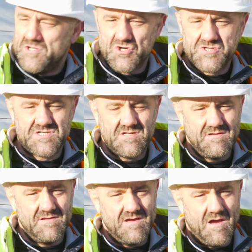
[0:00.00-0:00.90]
be just
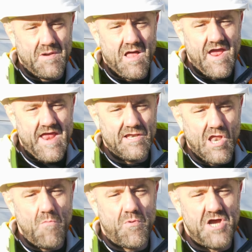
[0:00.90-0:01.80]
applying
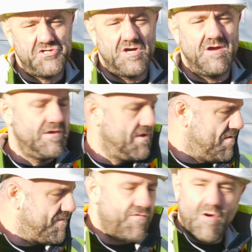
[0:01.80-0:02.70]
low pressure
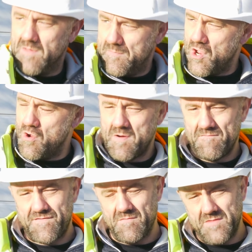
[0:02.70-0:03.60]
from the MEWP
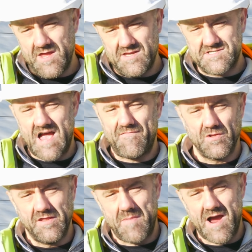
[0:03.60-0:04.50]
and from the
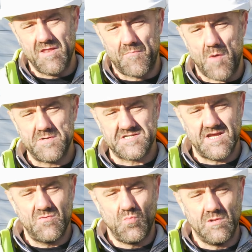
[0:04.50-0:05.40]
scaffold at the back of the
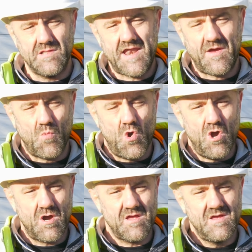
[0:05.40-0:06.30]
property. We'll let it
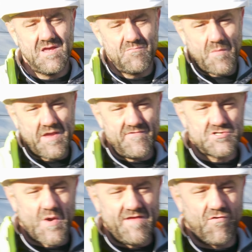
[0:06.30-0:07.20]
work, probably give
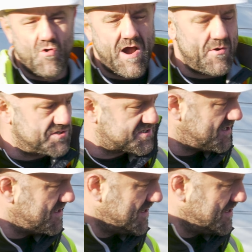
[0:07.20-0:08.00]
it 24 hours,